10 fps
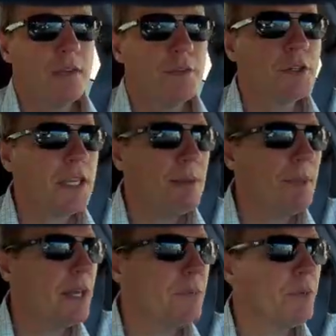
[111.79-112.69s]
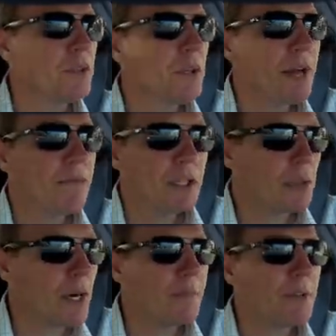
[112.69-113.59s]
If you're keeping up with
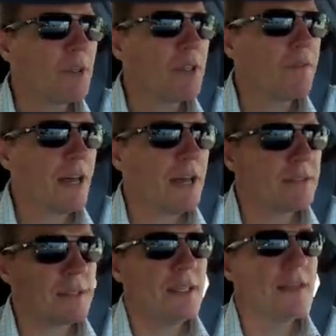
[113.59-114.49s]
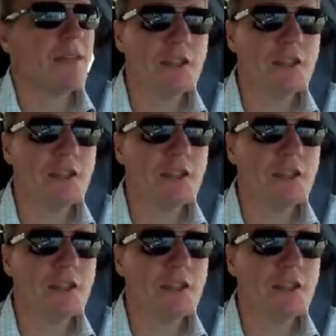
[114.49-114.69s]
traffic driving really fast,